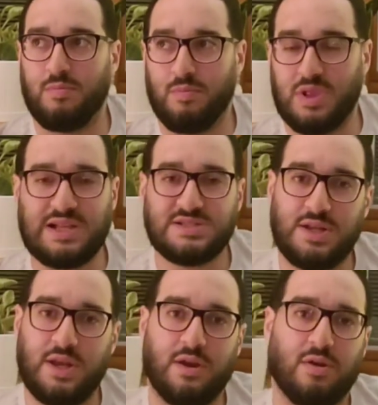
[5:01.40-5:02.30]
lesson
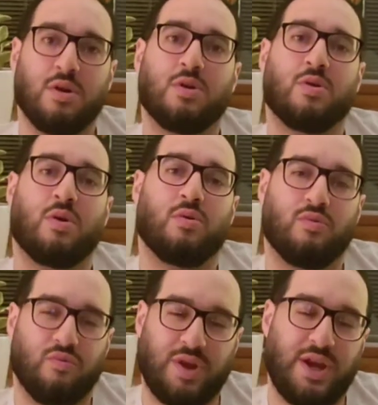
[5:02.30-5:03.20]
here:
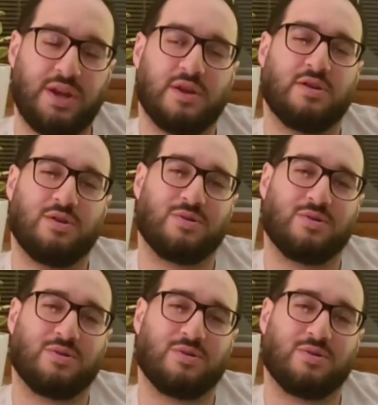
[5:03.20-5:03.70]
read your